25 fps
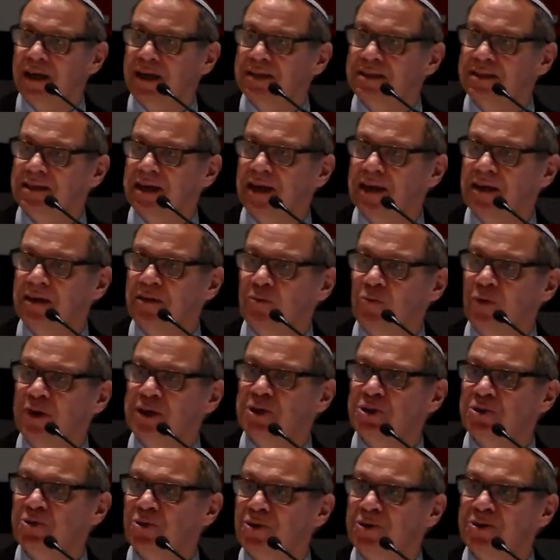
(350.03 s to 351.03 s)
as a
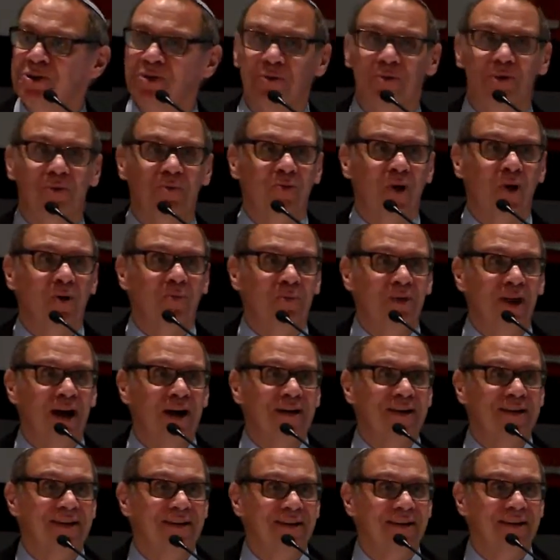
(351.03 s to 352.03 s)
resource or a
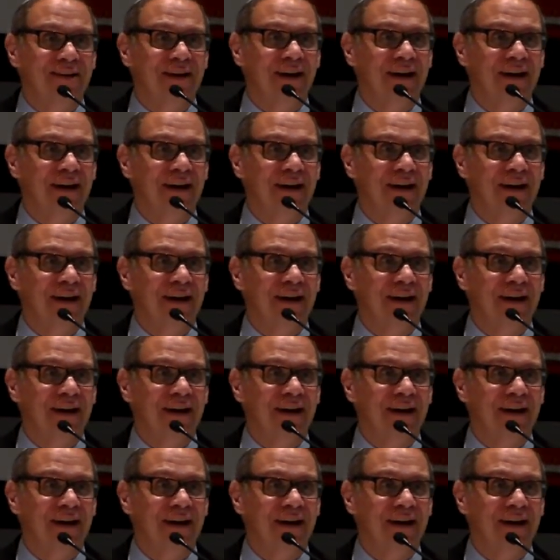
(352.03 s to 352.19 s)
roadblock,